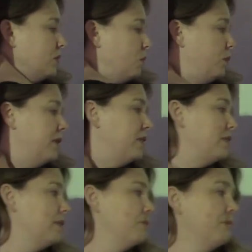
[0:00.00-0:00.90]
With
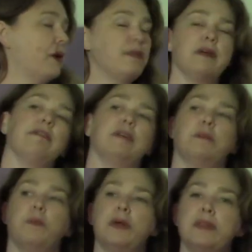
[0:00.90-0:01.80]
both of
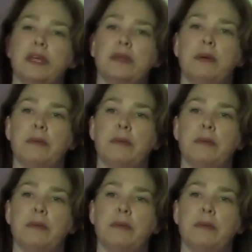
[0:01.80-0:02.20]
them, one thing that we